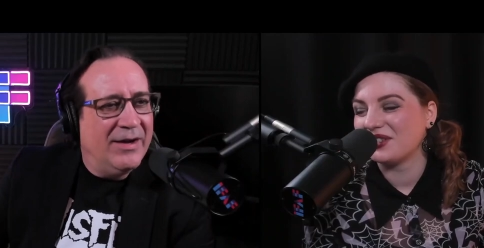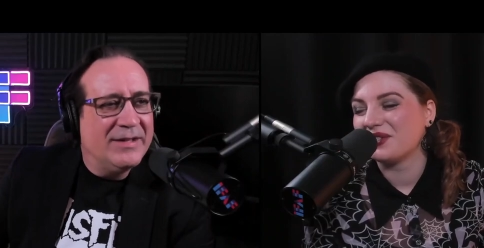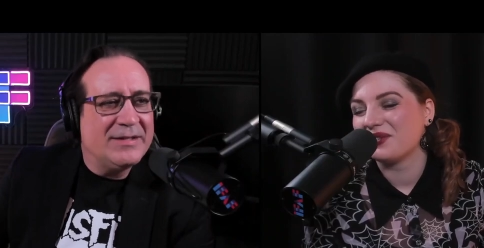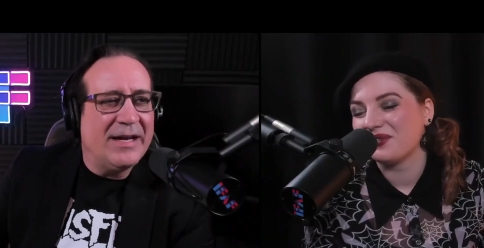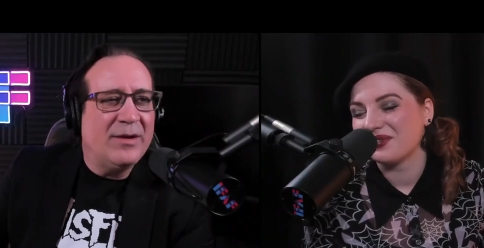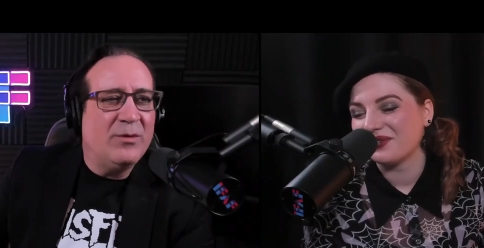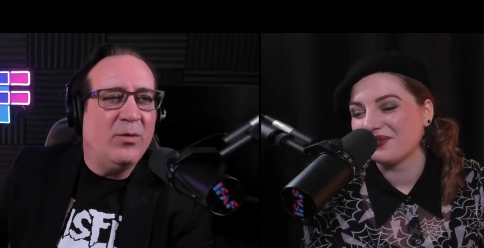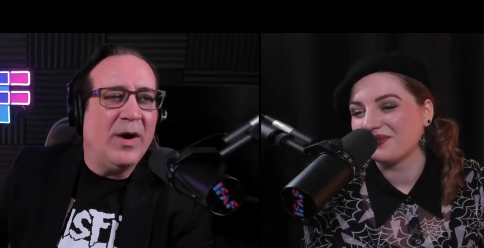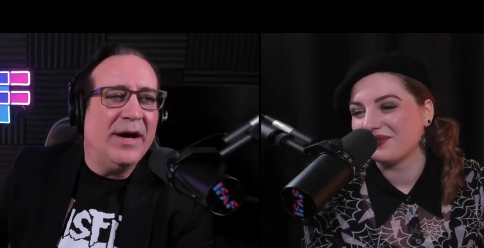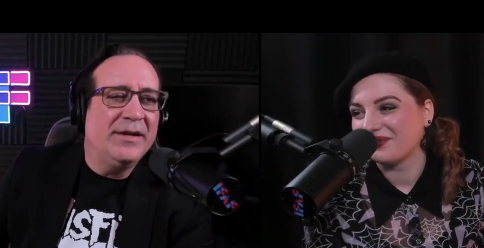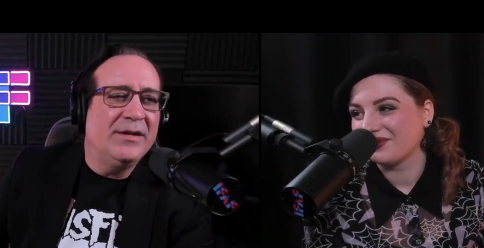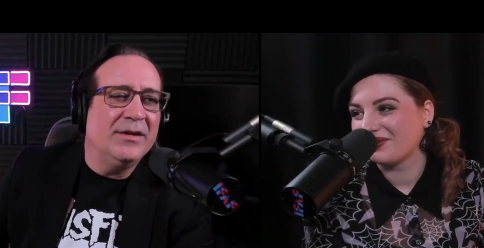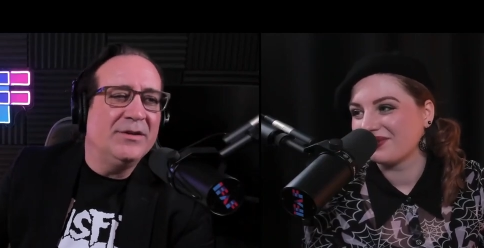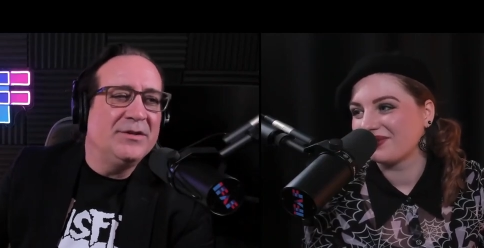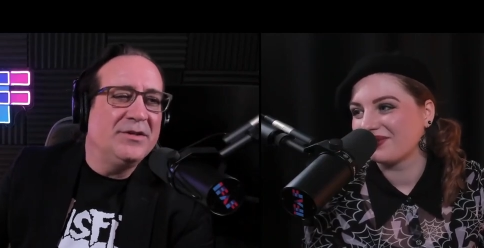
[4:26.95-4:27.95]
Speaker 1: it's like, why
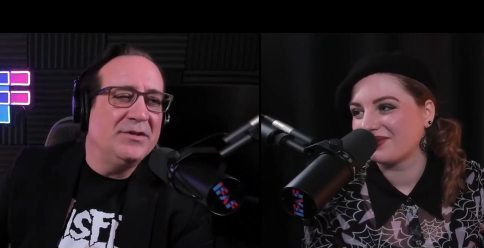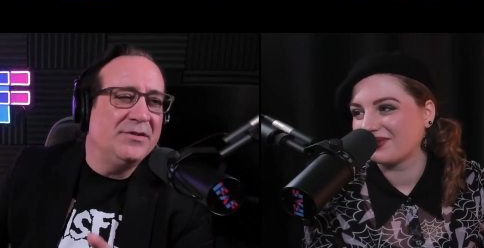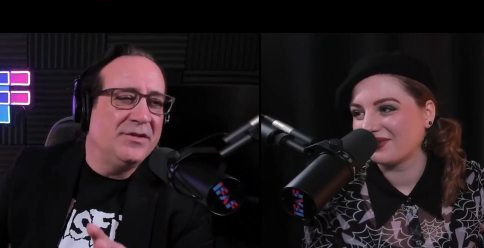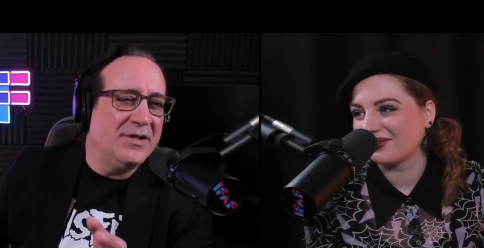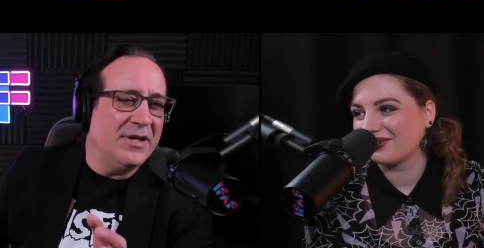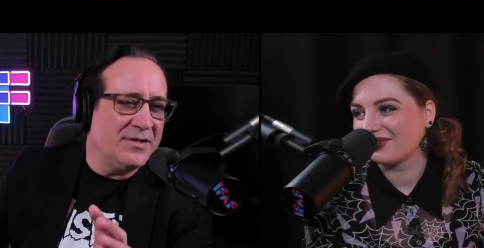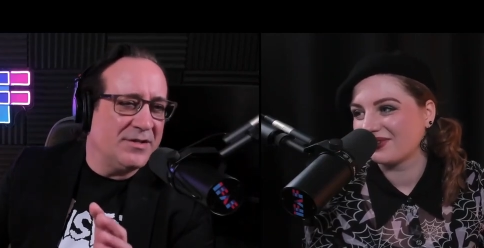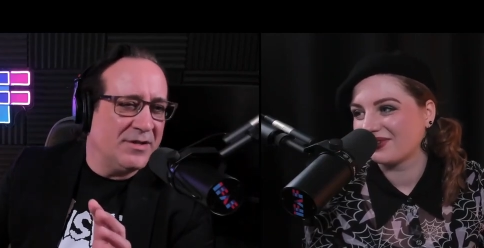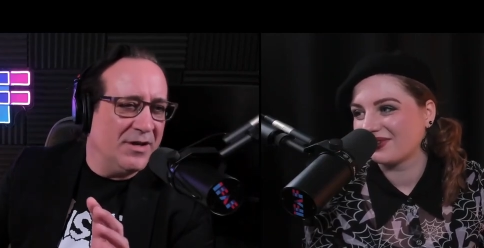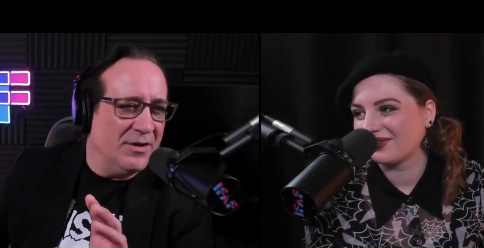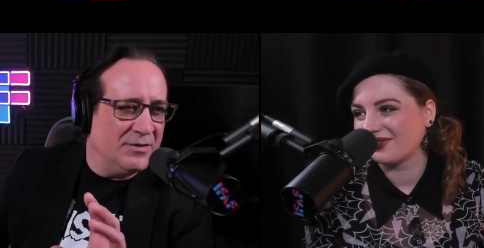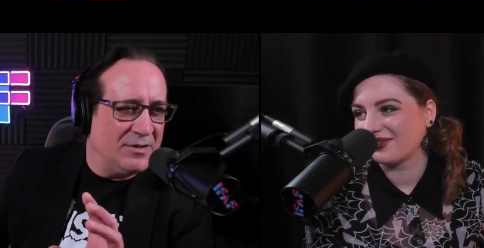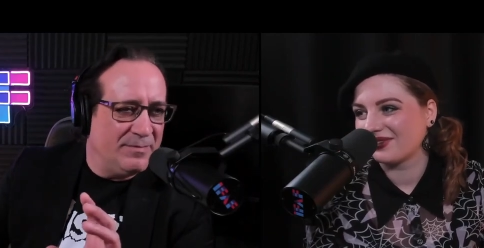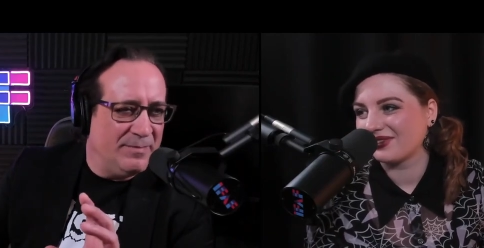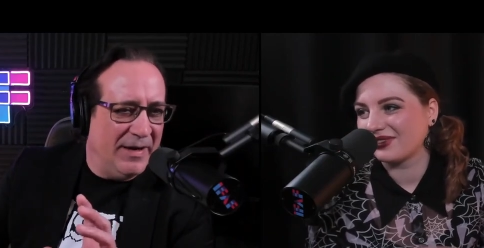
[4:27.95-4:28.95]
don't you just
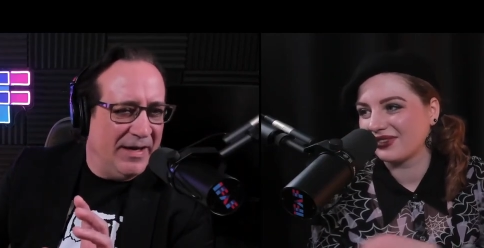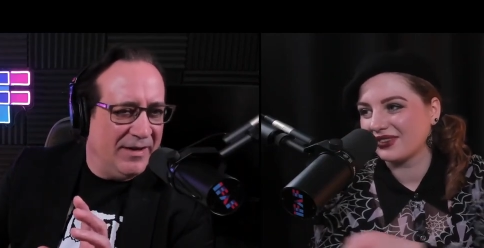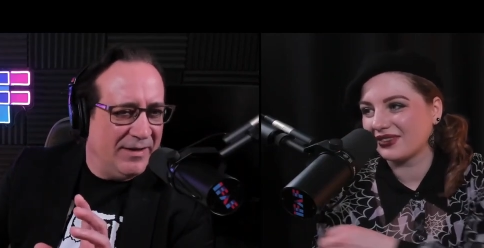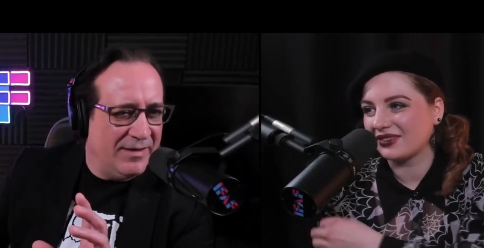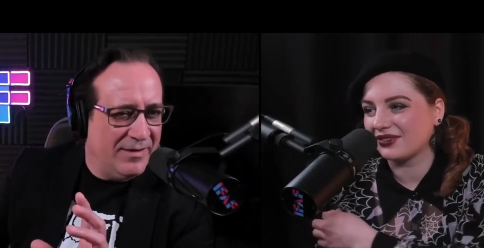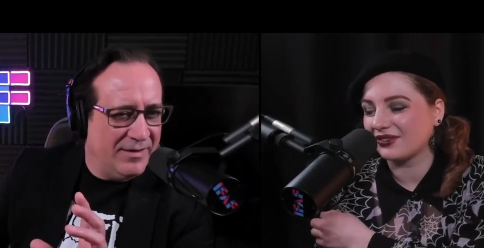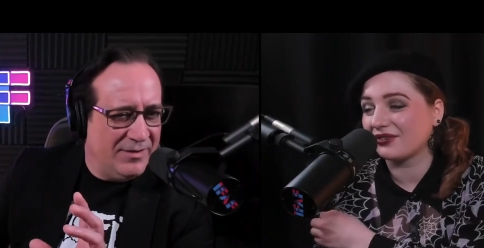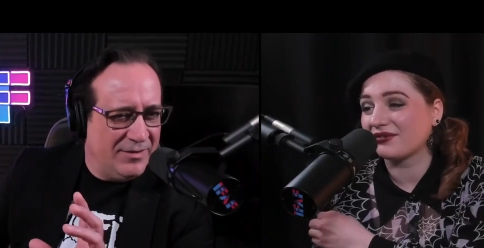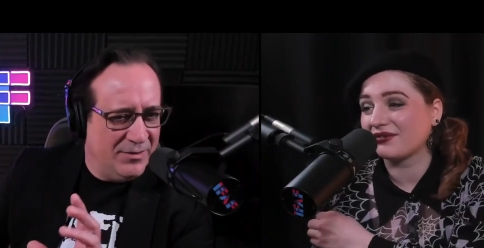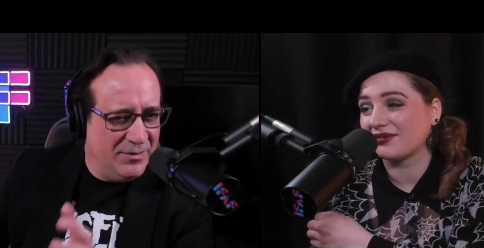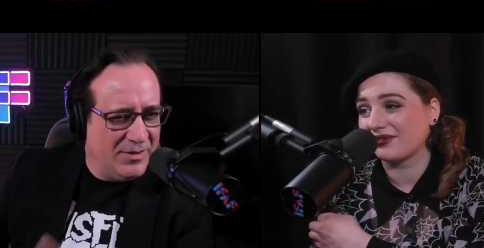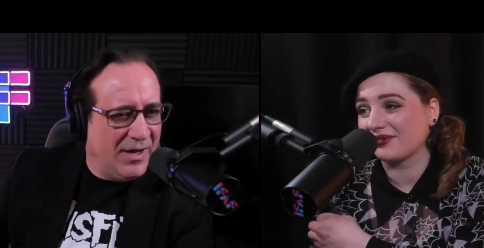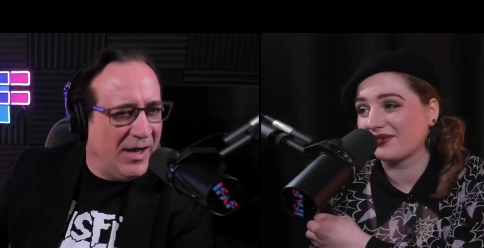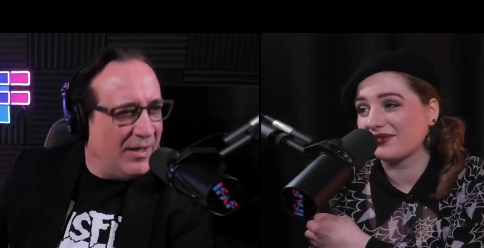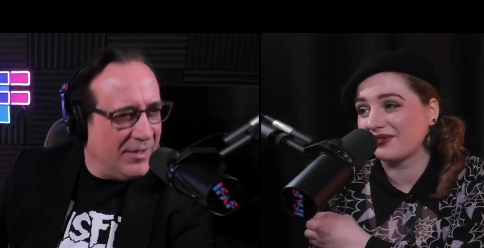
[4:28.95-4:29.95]
go spend the
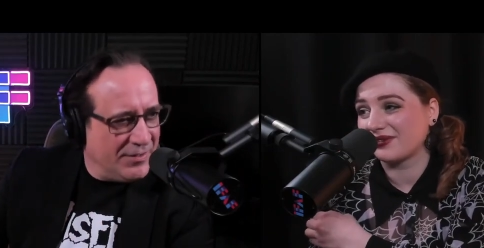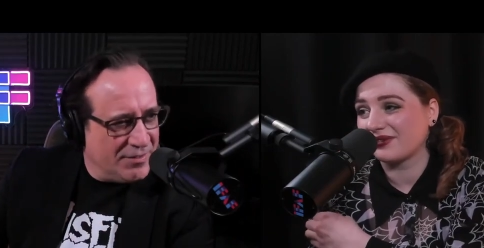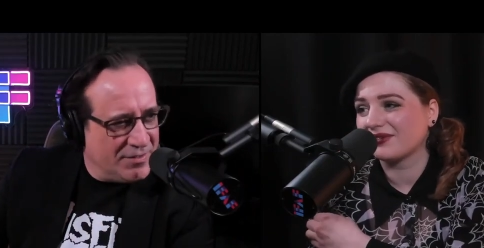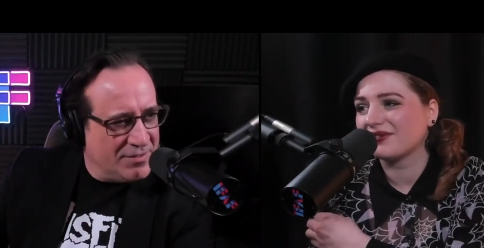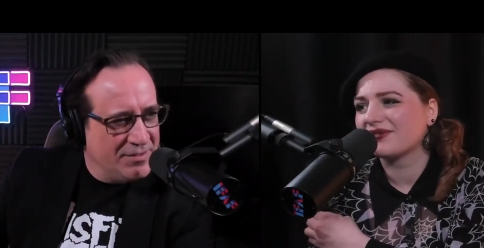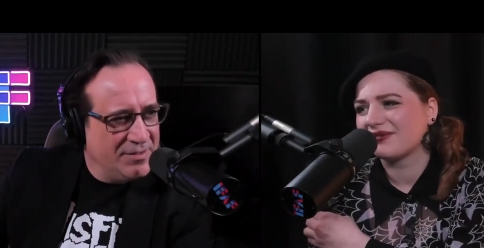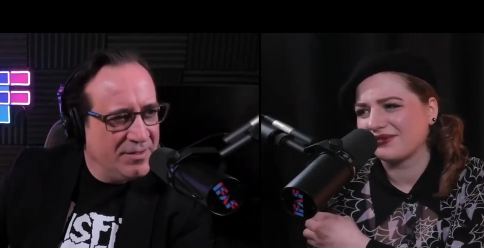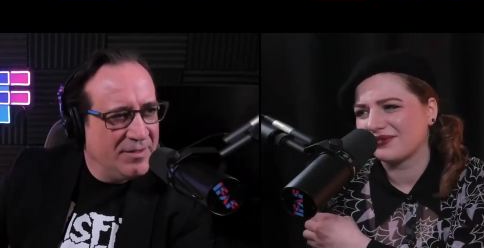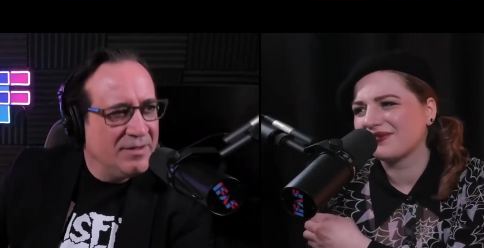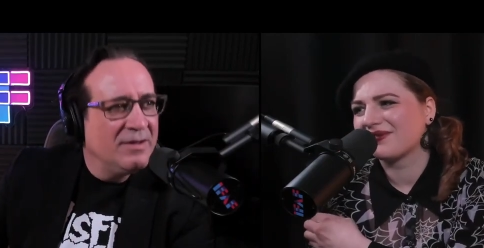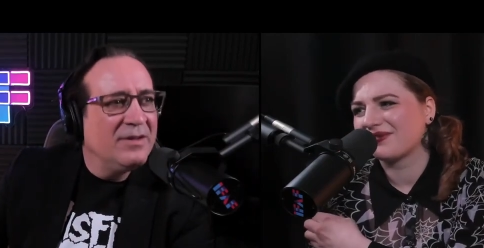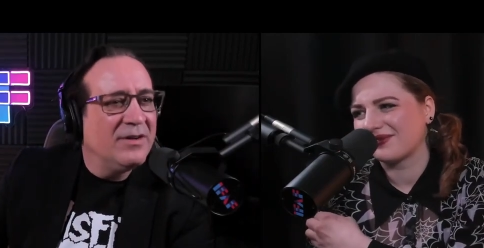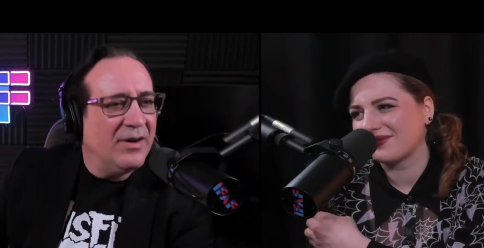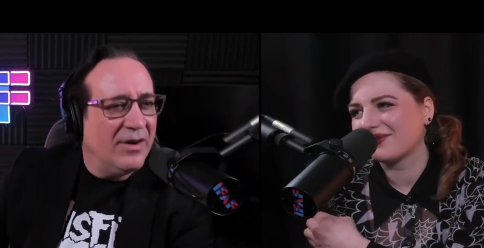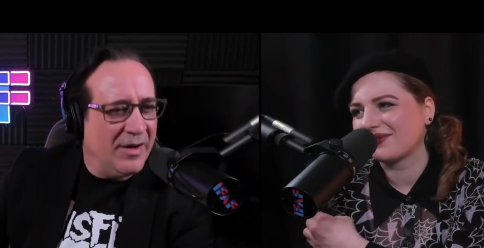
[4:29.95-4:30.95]
$2
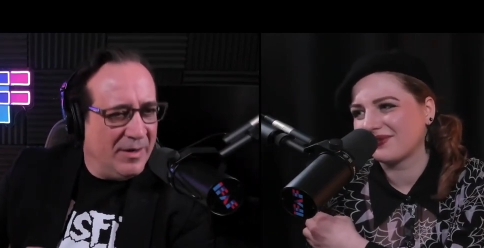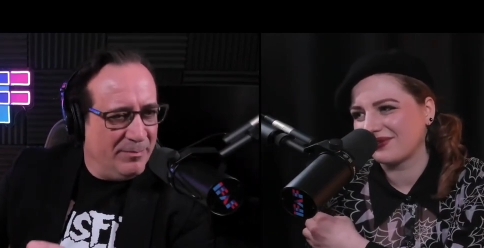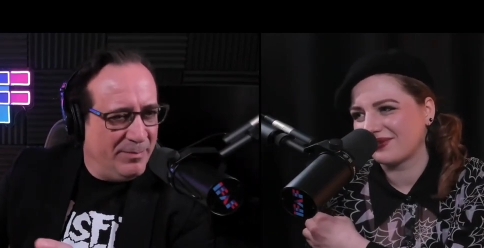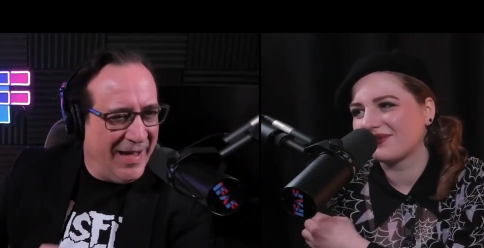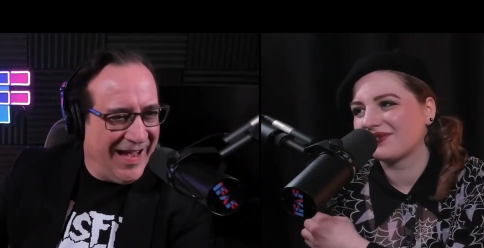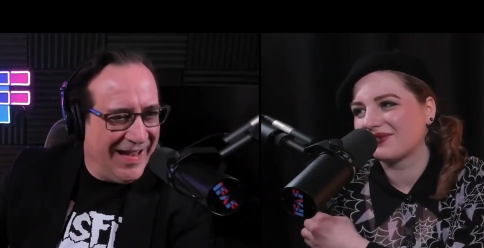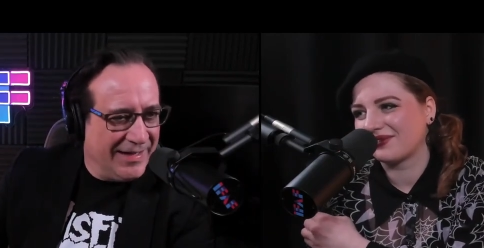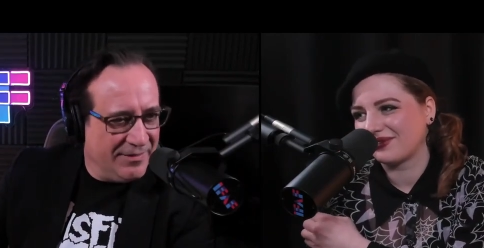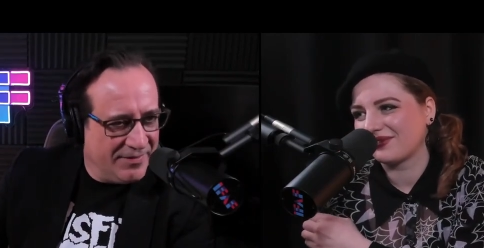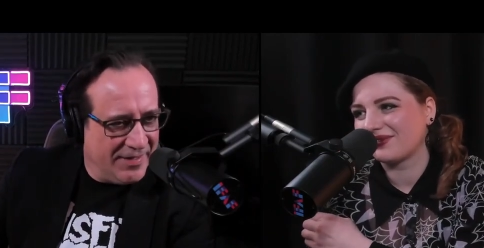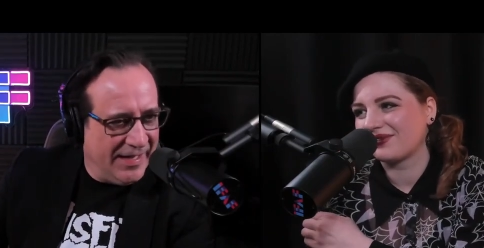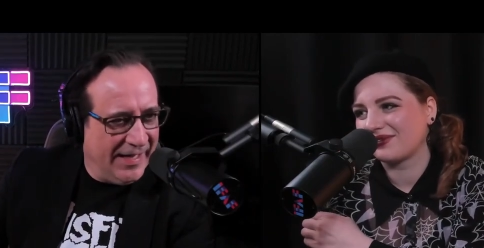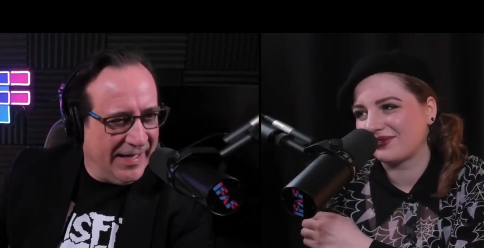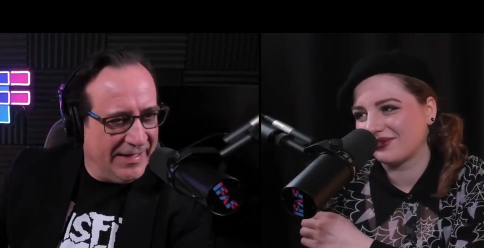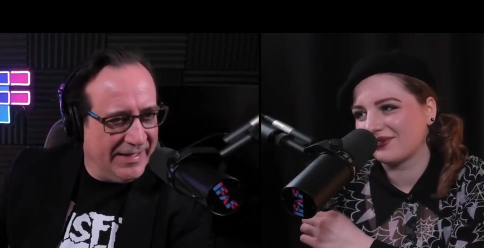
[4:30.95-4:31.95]
on a bag of
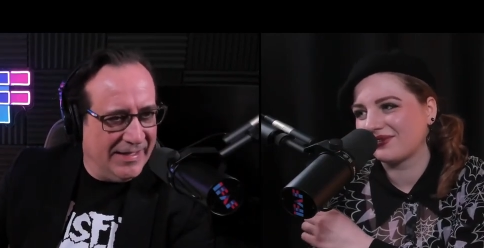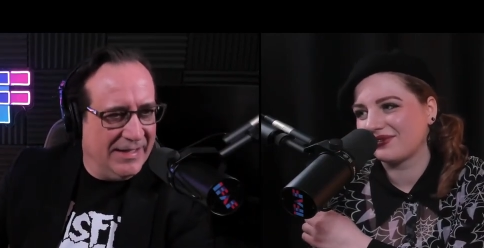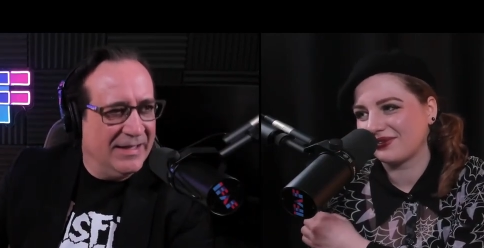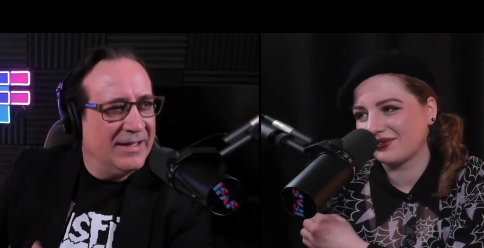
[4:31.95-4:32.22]
candy